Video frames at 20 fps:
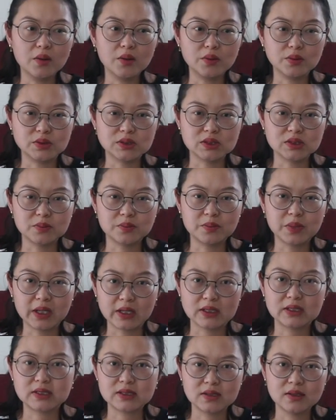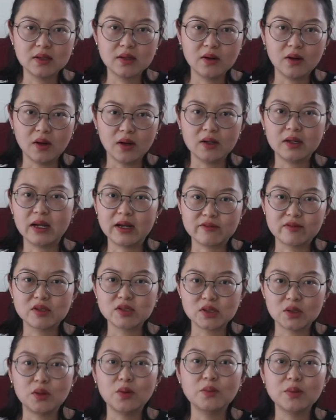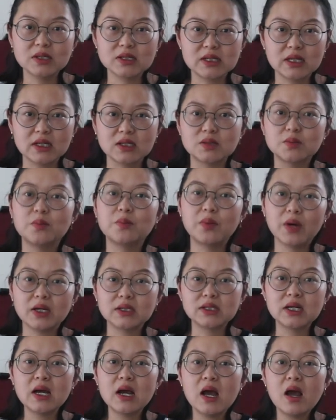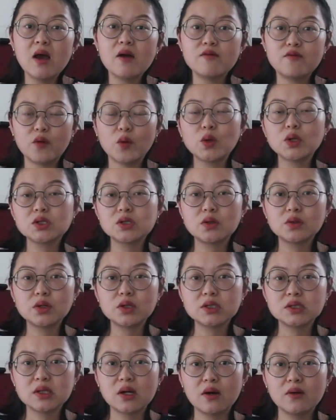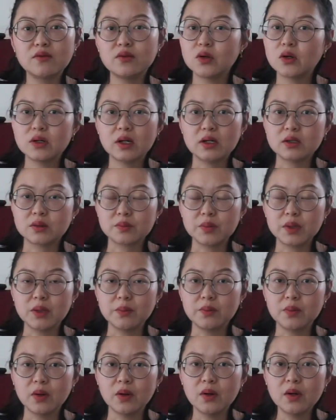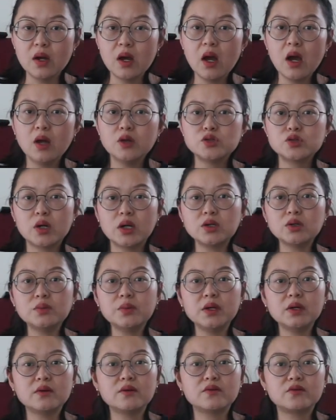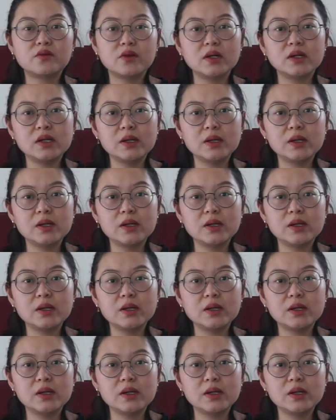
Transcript: just picks on every single mistakes, but focus on yourself and on other people. Try to be a friendly